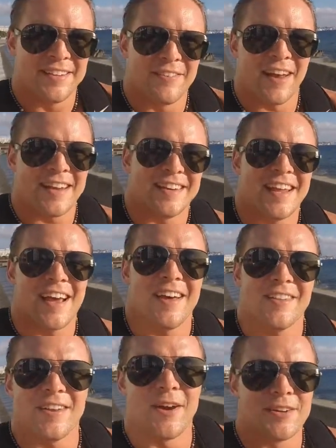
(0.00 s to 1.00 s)
riding
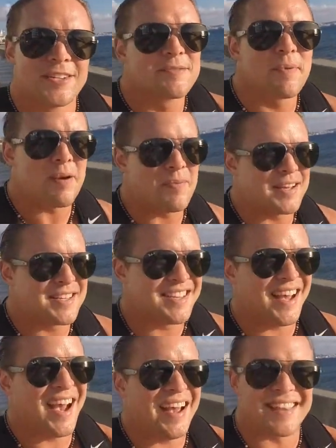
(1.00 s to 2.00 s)
down, the ocean's by my
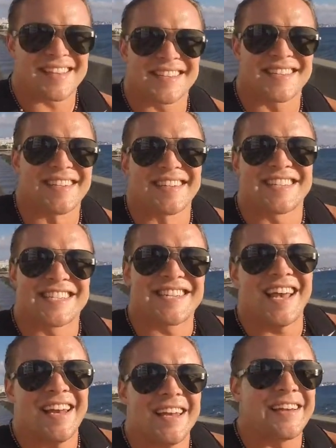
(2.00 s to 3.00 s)
side, the sun is
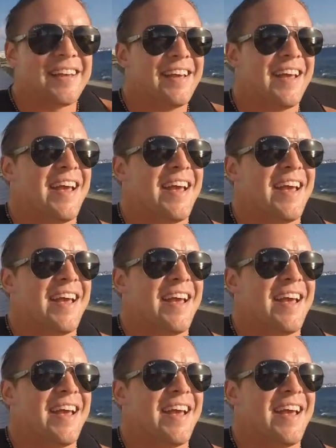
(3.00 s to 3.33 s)
setting,